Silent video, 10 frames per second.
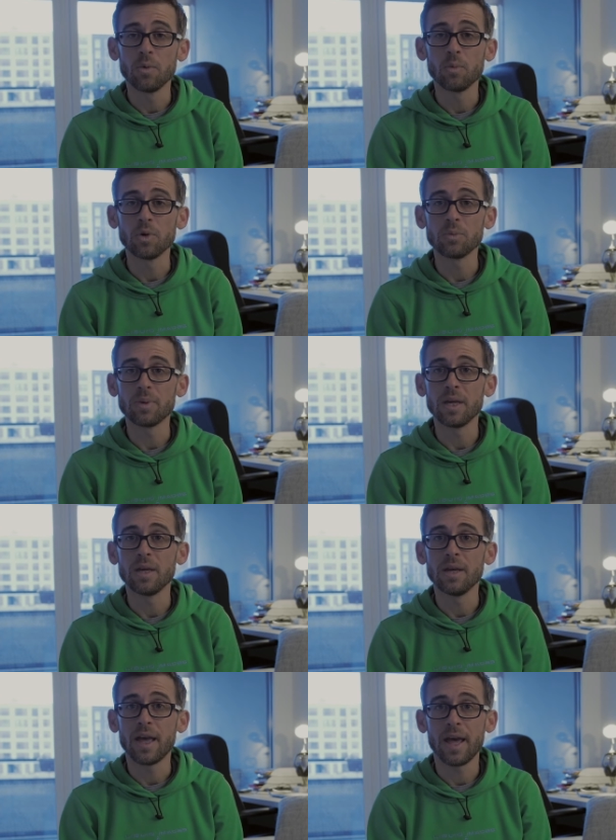will
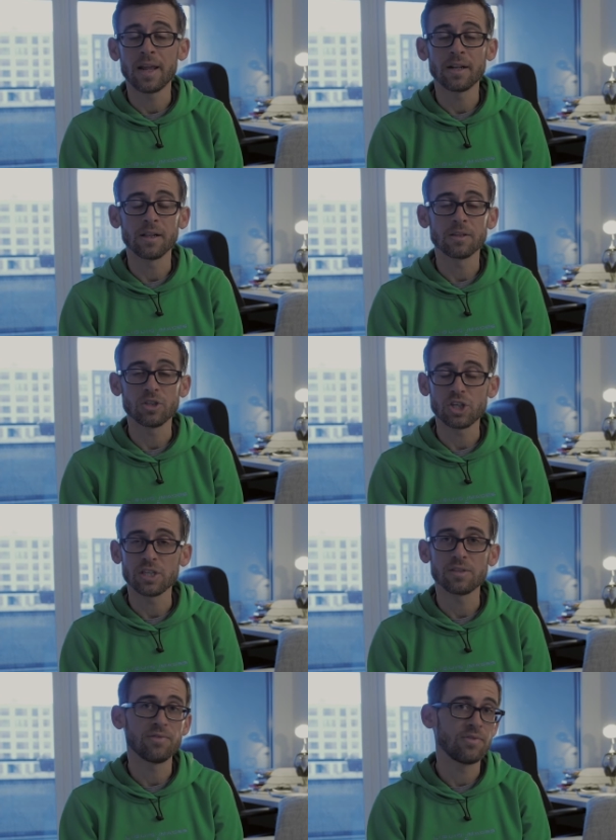be handled
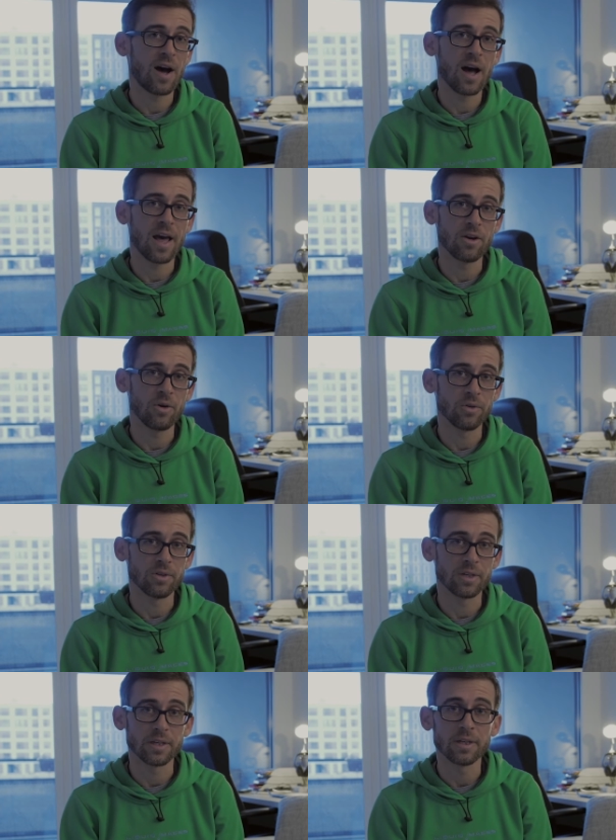just fine on
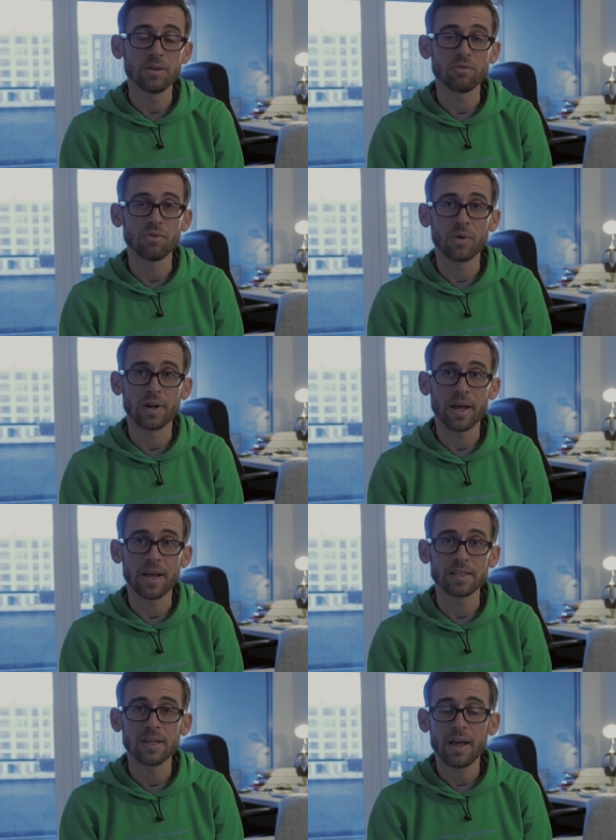the
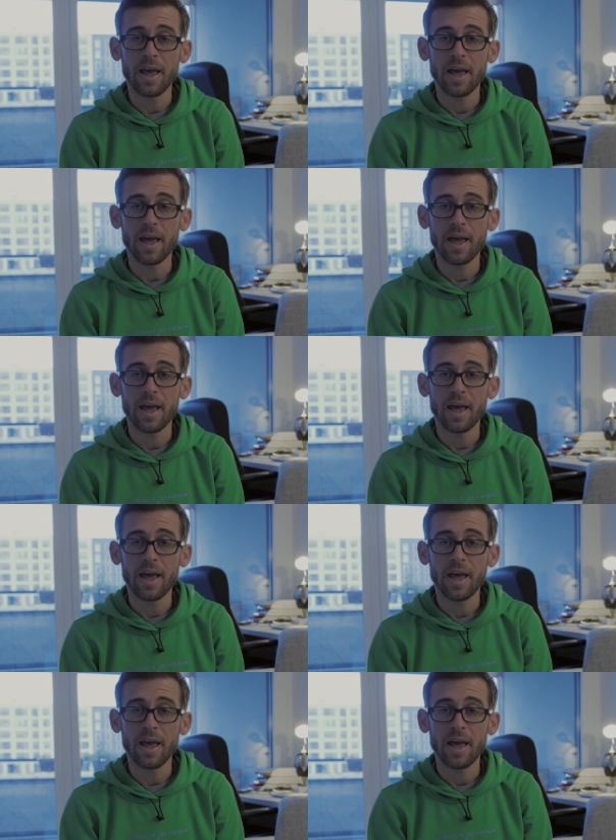Ronin-S,